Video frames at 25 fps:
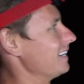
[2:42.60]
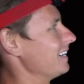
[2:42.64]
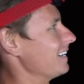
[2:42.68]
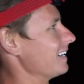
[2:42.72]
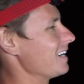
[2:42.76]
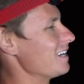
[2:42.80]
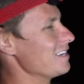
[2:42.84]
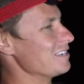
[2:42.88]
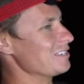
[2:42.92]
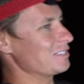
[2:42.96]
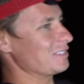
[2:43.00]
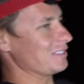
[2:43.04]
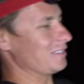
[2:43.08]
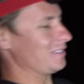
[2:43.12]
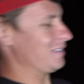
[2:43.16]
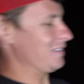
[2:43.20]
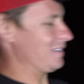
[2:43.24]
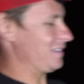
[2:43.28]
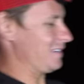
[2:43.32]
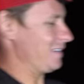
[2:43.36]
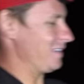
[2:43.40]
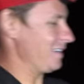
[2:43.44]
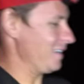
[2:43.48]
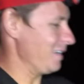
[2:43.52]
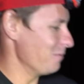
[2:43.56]
because
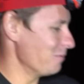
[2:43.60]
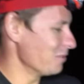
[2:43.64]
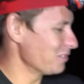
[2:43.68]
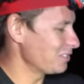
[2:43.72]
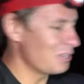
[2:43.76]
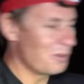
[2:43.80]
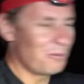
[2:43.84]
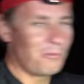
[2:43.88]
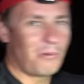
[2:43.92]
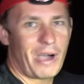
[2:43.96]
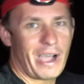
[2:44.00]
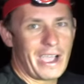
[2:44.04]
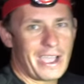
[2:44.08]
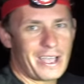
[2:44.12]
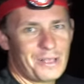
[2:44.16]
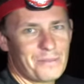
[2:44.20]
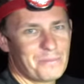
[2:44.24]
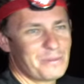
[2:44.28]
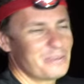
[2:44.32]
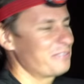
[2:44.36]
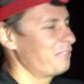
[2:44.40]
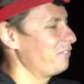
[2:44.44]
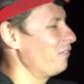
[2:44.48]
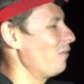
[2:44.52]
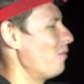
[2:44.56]
it was a while
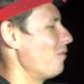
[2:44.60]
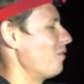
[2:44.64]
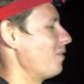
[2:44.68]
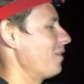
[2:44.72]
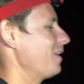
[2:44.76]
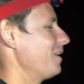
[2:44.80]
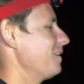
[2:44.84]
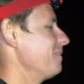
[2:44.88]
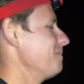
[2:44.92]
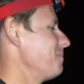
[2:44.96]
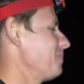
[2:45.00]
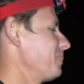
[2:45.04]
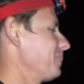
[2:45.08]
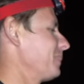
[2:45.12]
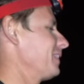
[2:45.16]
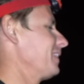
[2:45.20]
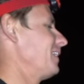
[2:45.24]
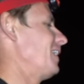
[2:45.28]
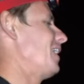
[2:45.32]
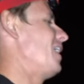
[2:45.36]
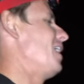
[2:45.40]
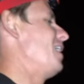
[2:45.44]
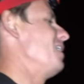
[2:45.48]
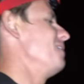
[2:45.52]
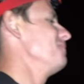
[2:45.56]
before
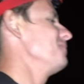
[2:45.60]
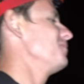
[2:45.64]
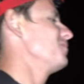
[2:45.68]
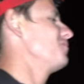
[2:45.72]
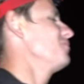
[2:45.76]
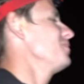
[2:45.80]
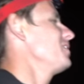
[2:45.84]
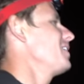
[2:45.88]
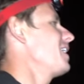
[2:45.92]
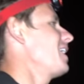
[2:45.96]
we